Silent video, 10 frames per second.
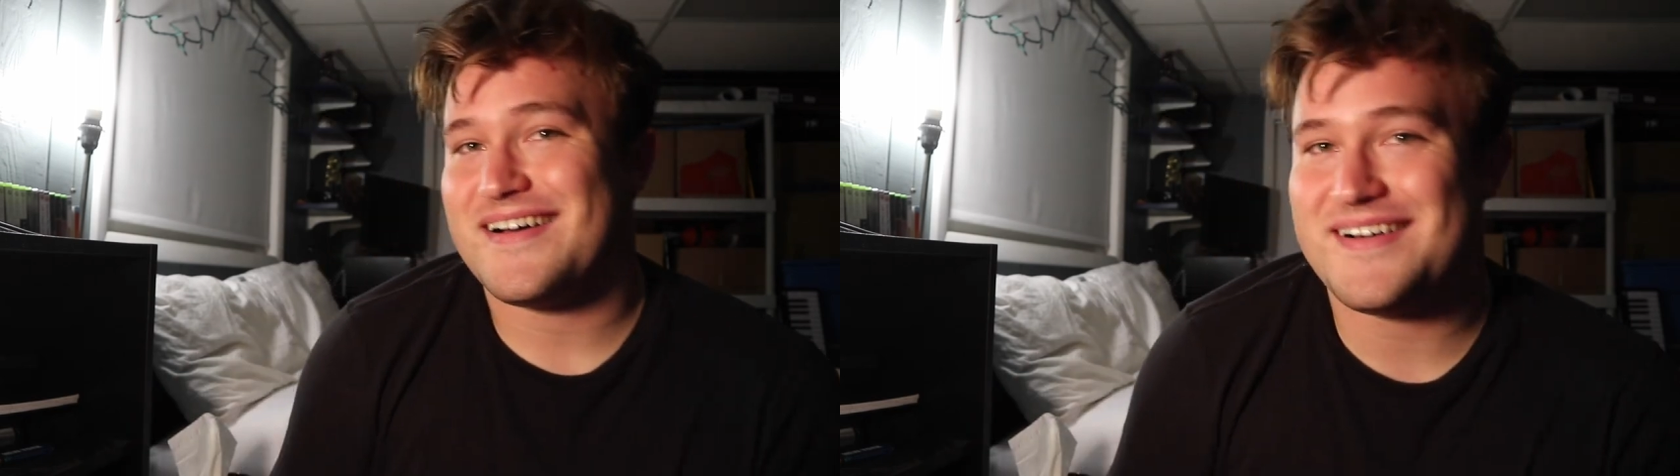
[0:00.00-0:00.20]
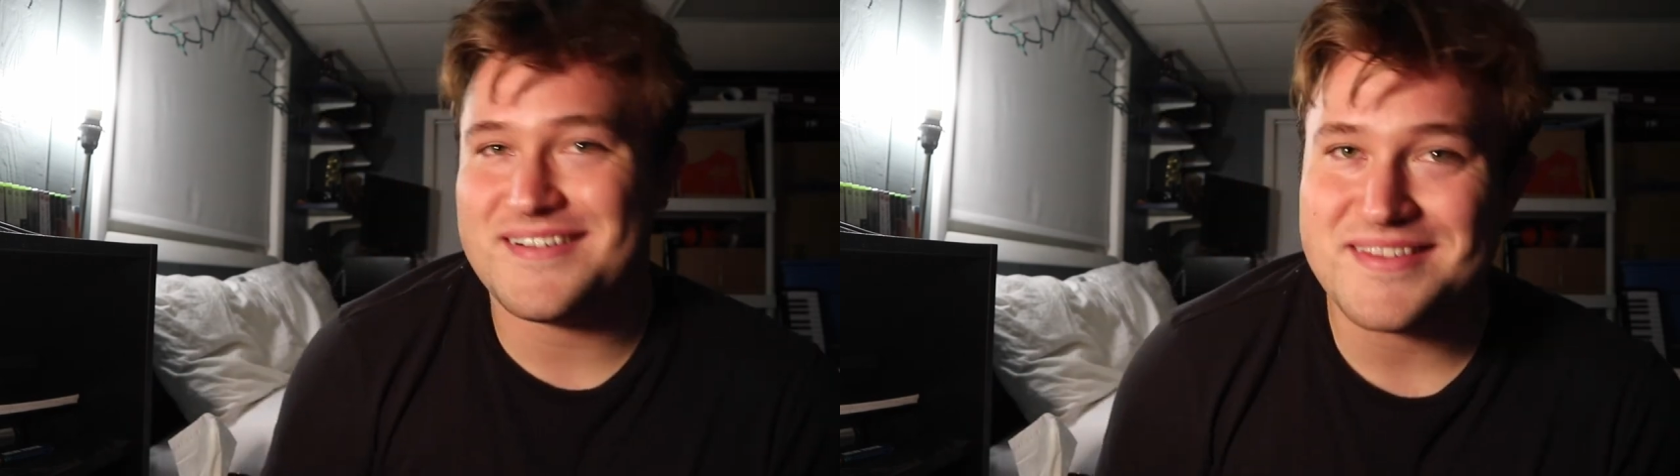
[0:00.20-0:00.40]

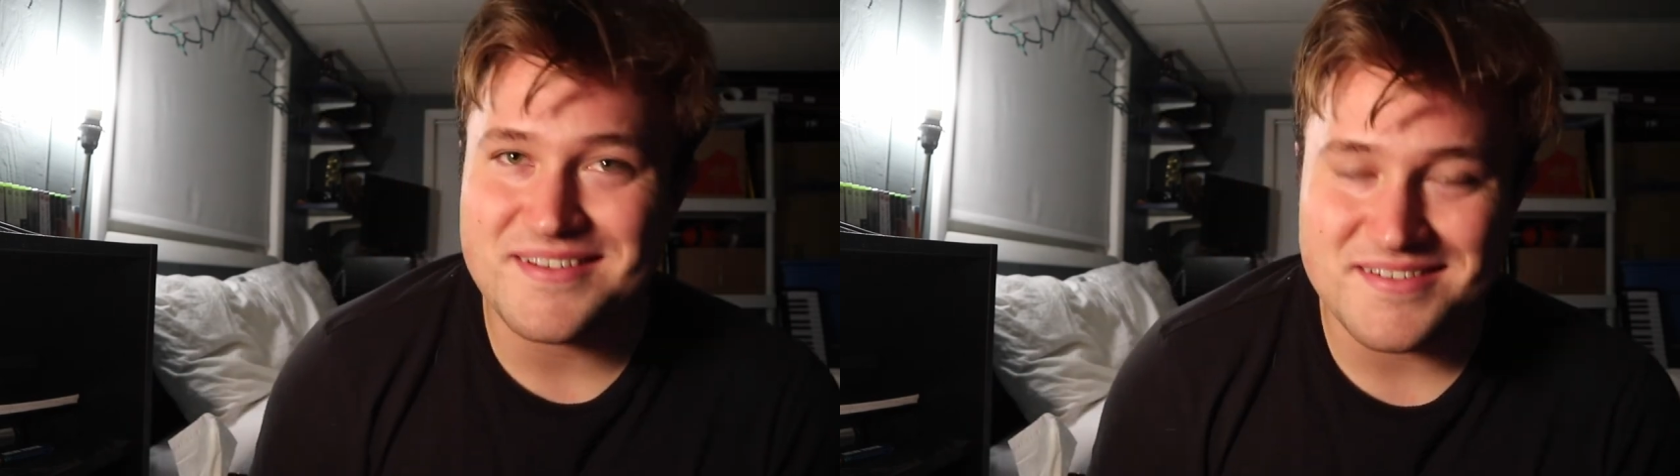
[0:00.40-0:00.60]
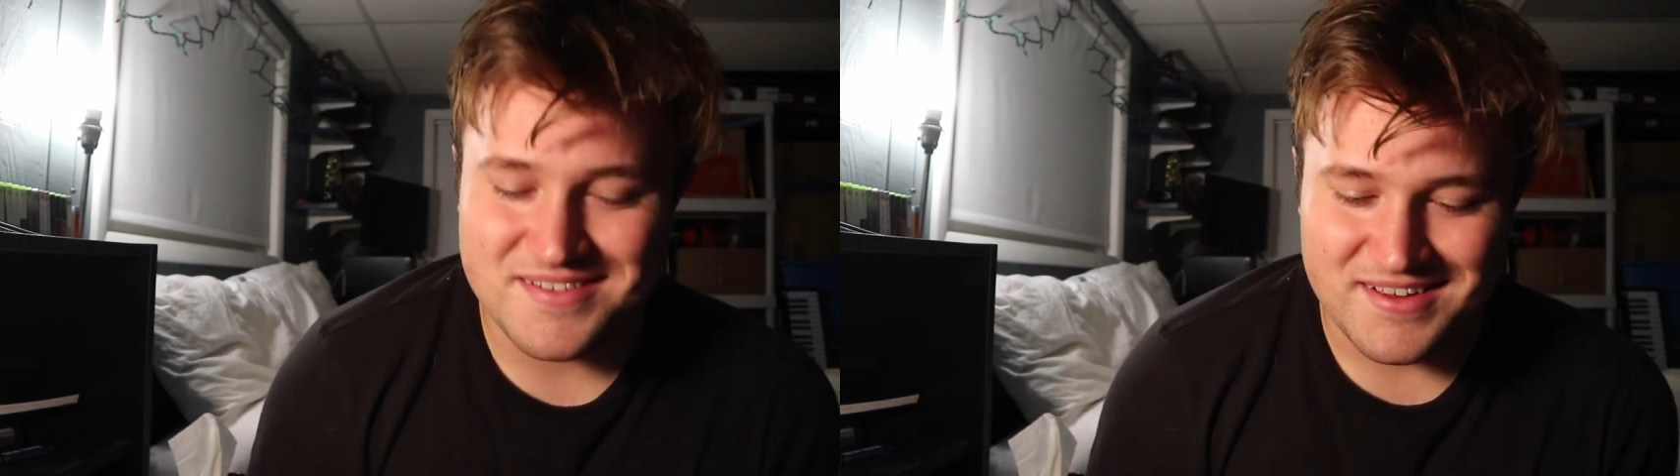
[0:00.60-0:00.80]
I don't
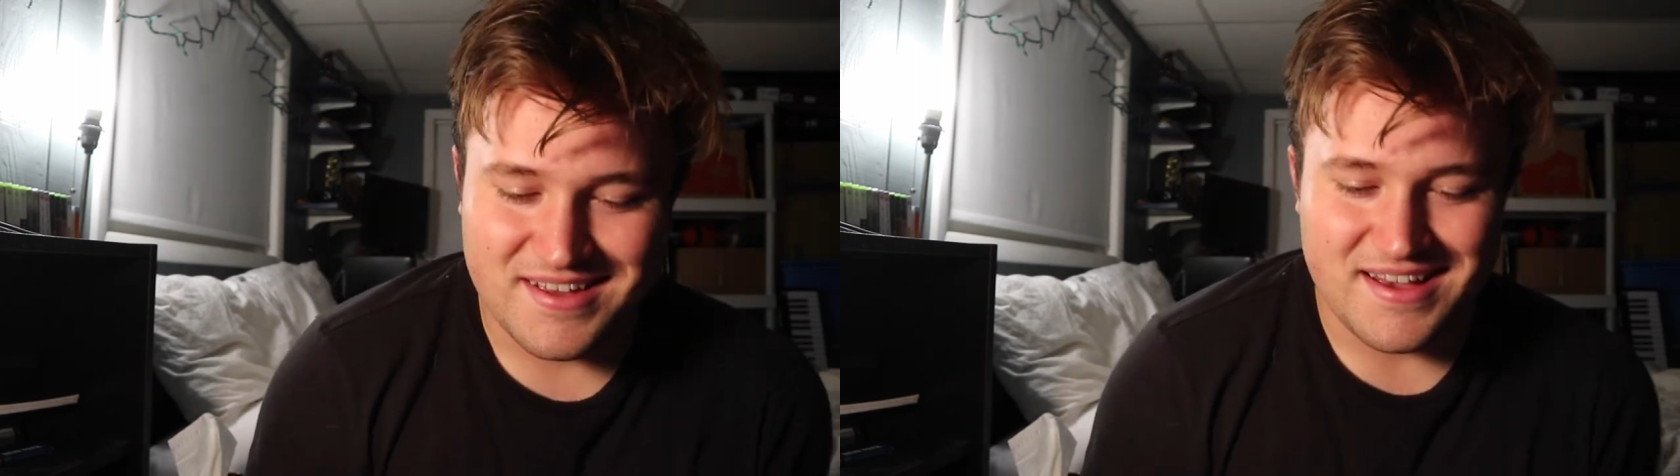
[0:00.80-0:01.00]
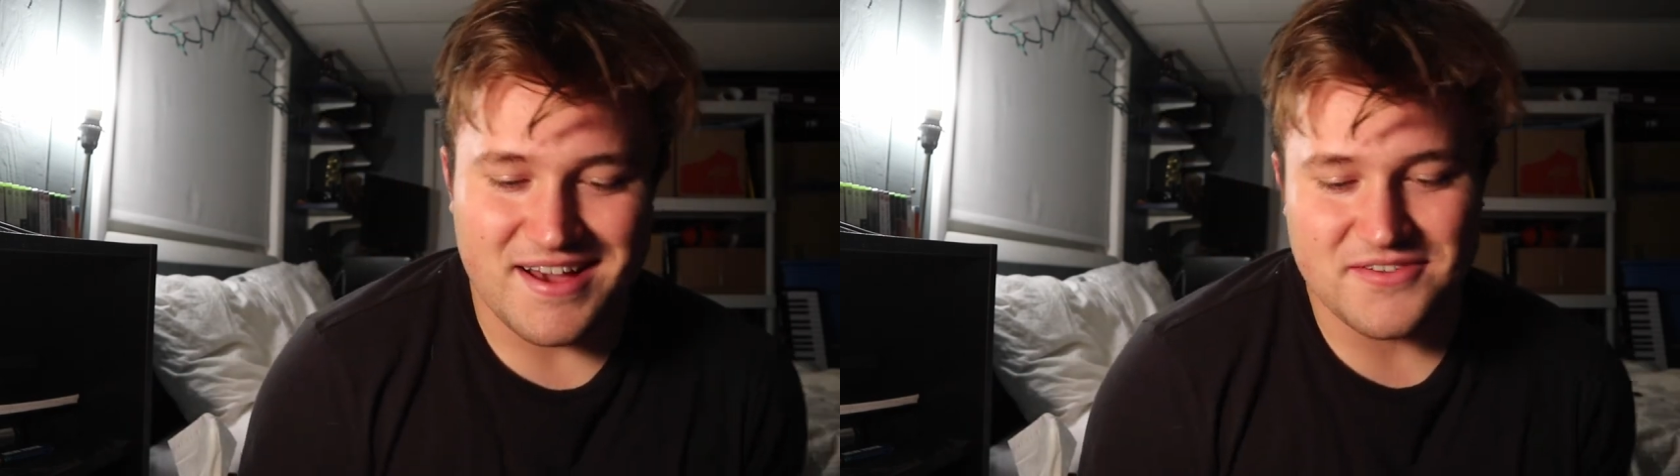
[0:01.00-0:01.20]
know.
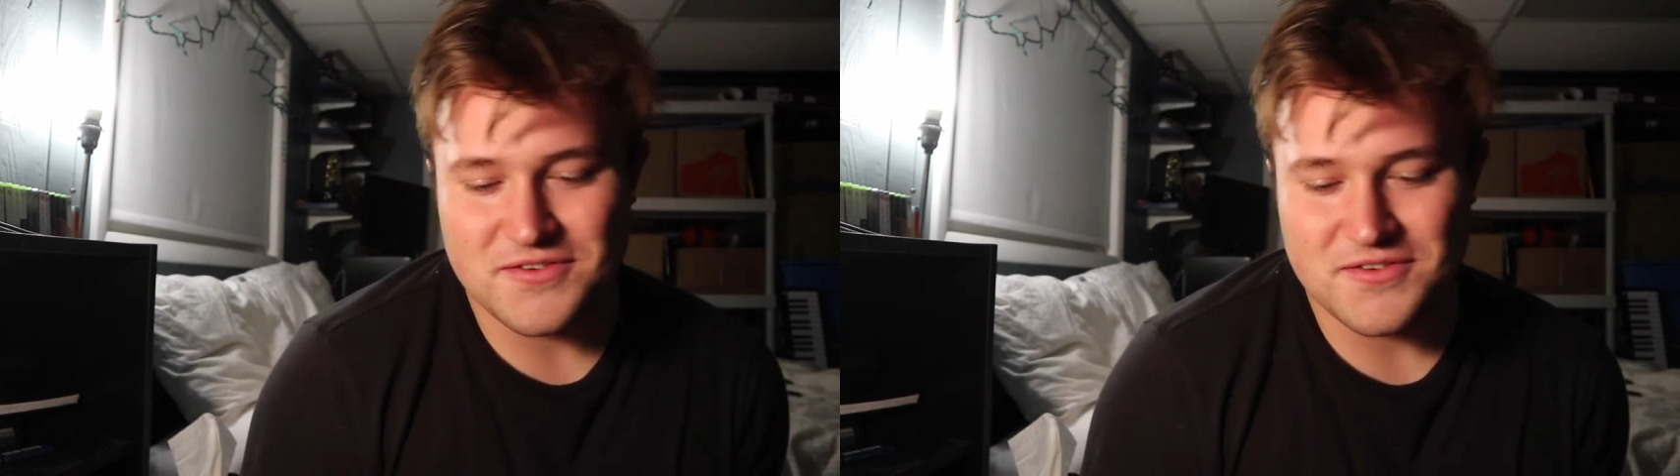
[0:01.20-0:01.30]
I